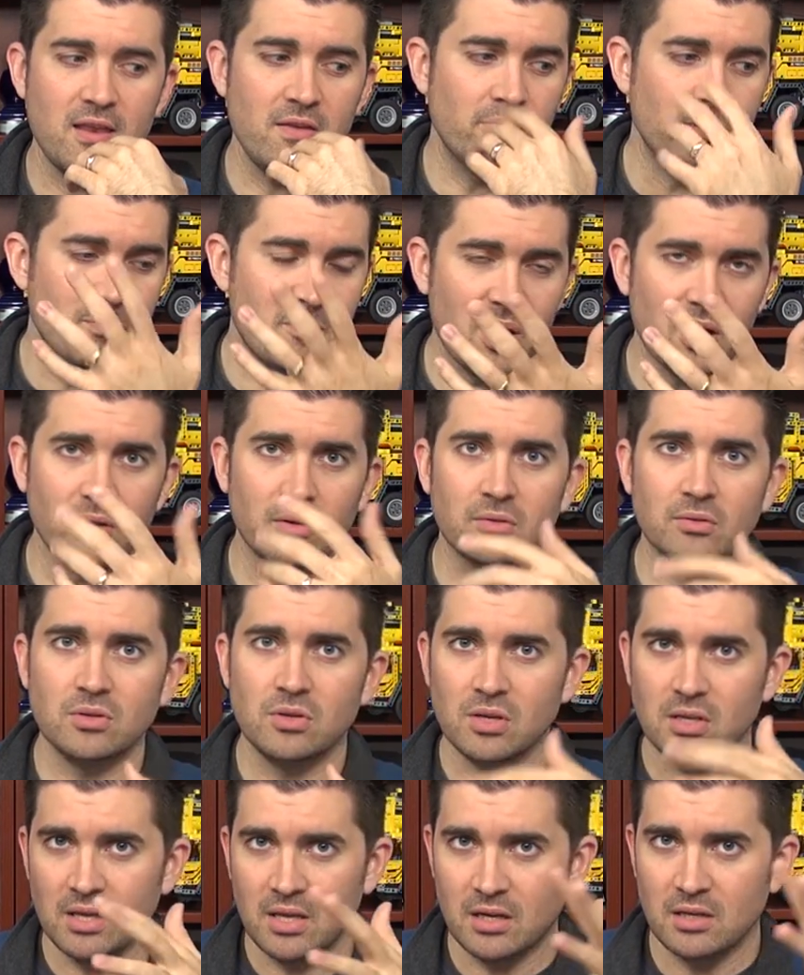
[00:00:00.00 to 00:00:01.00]
Even metal,
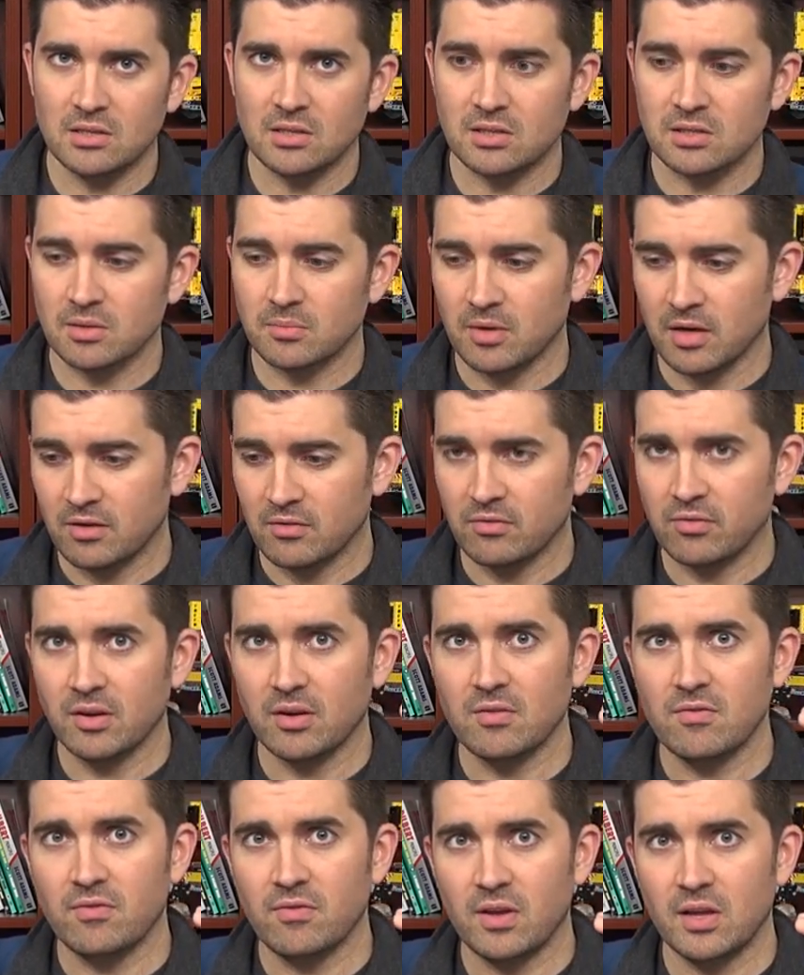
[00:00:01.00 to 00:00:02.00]
you can get into some kind of
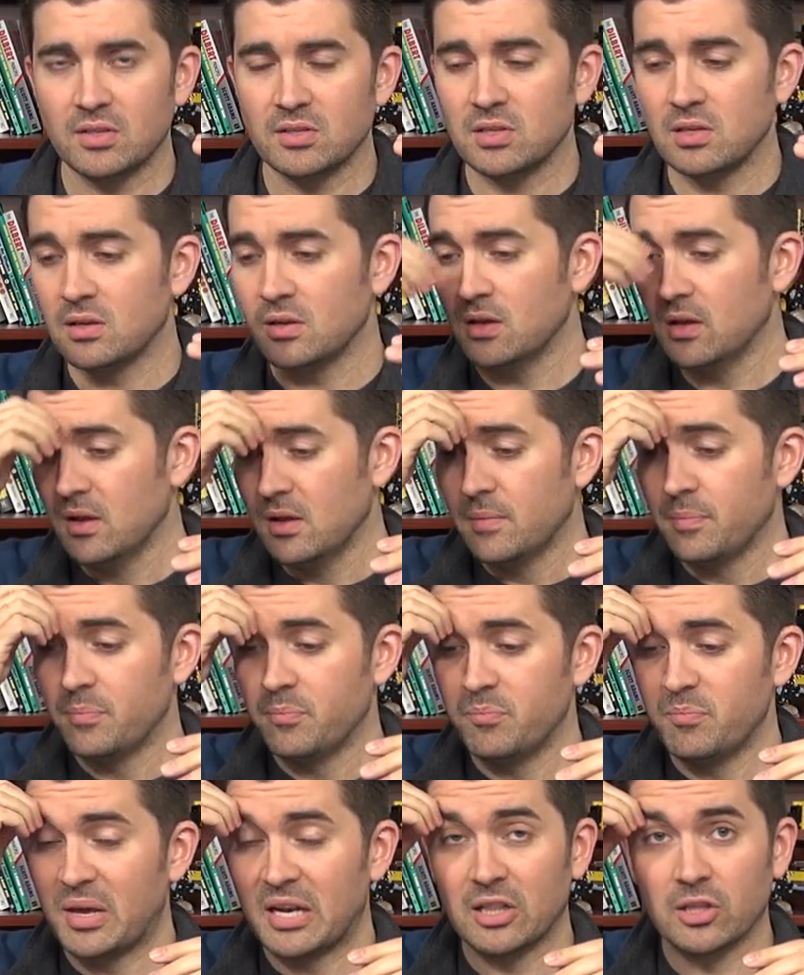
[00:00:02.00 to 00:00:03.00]
very fancy
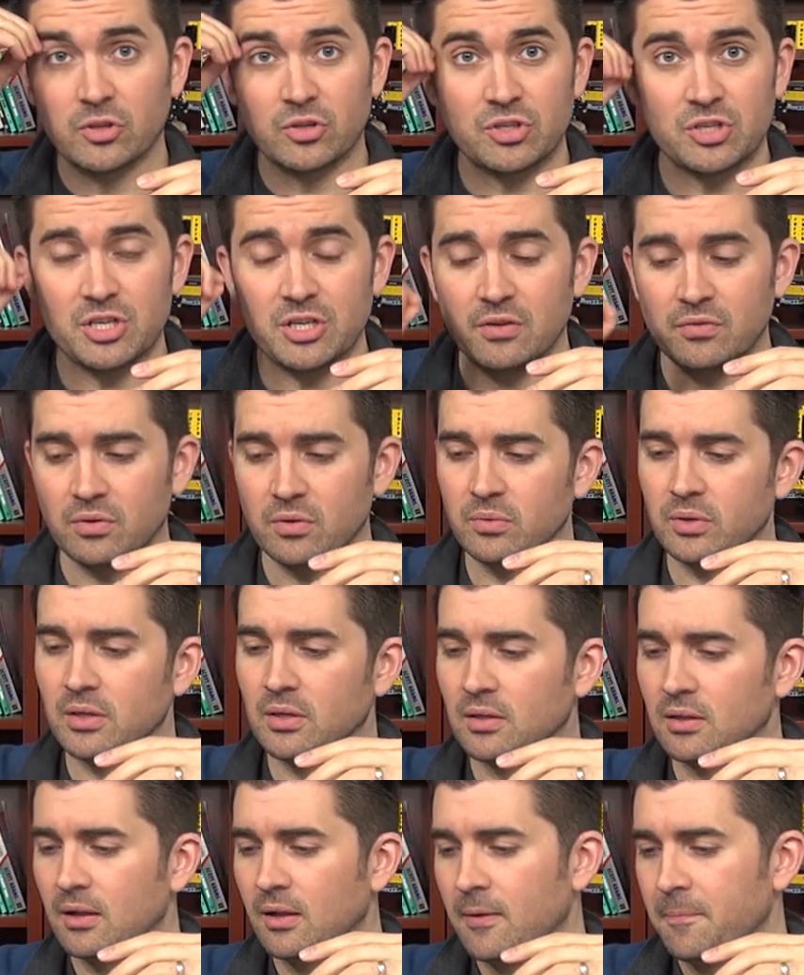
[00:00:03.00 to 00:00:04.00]
metallurgy, if you
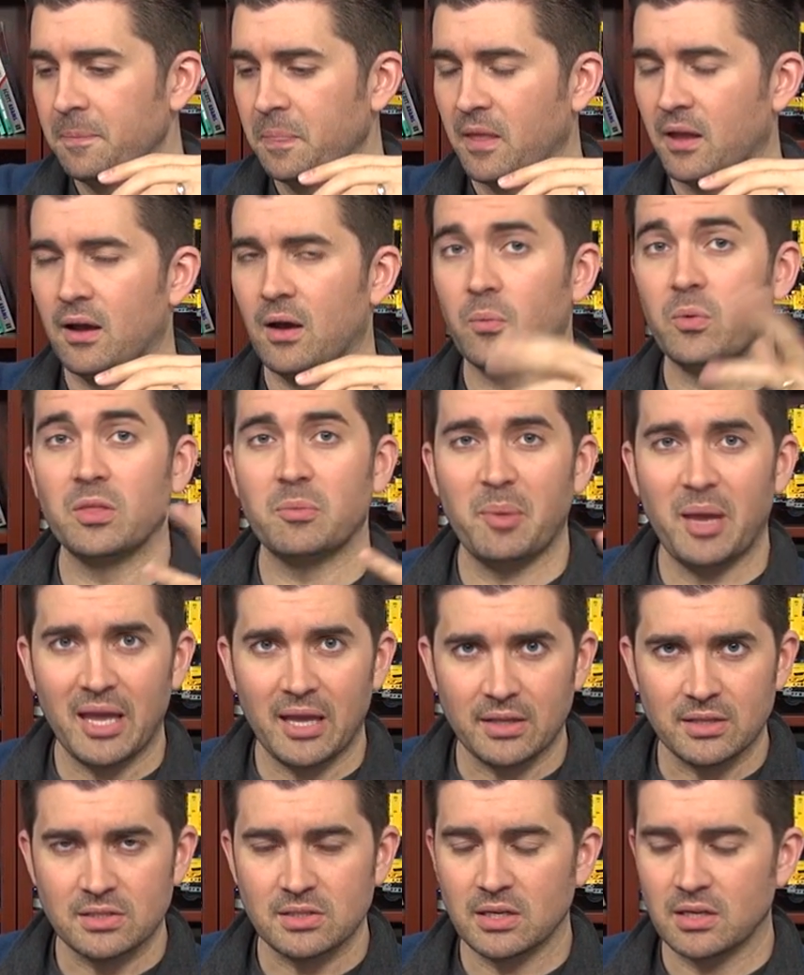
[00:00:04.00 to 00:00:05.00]
will, uh, with
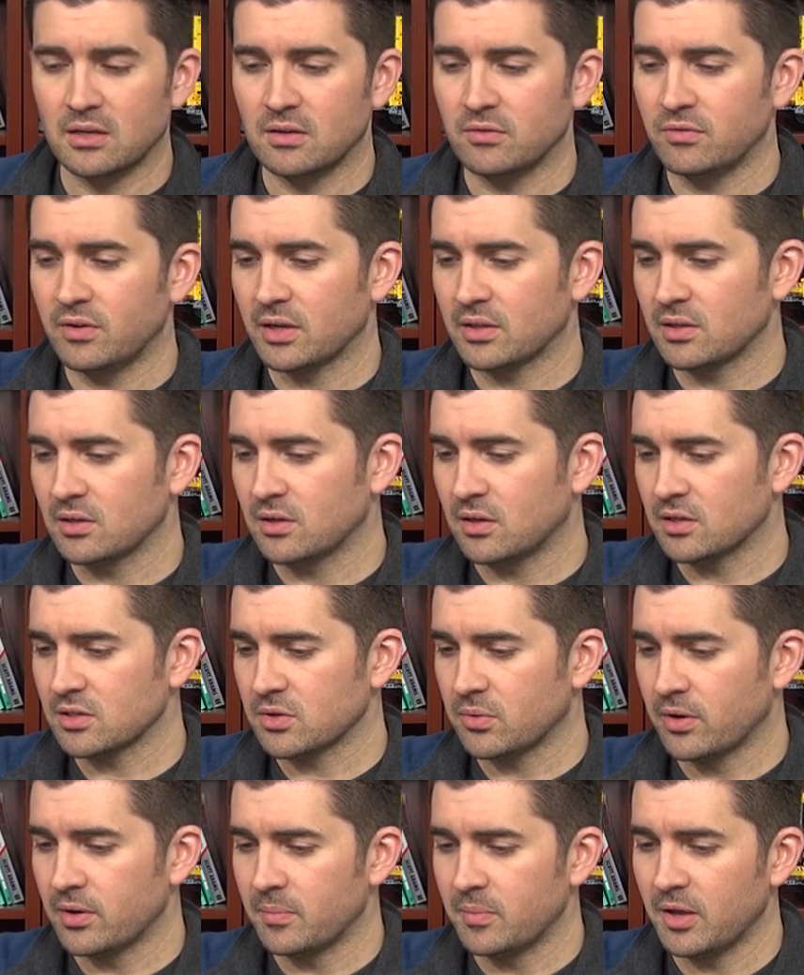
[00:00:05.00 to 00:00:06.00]
pens that can affect the cost
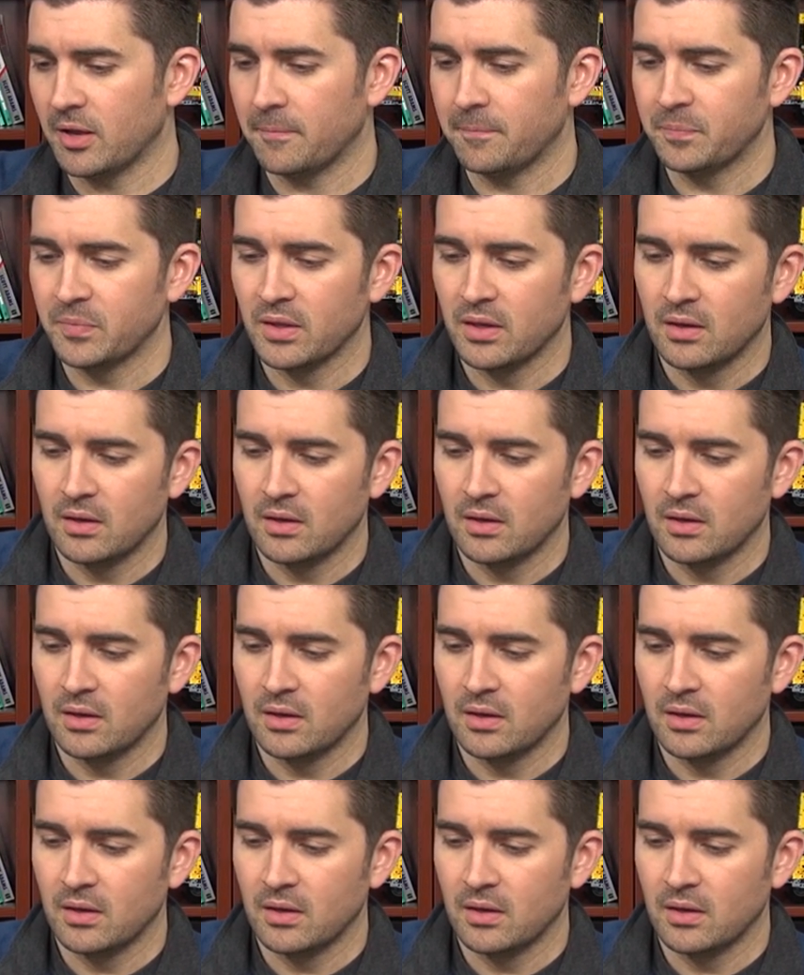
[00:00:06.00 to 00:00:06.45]
quite a bit.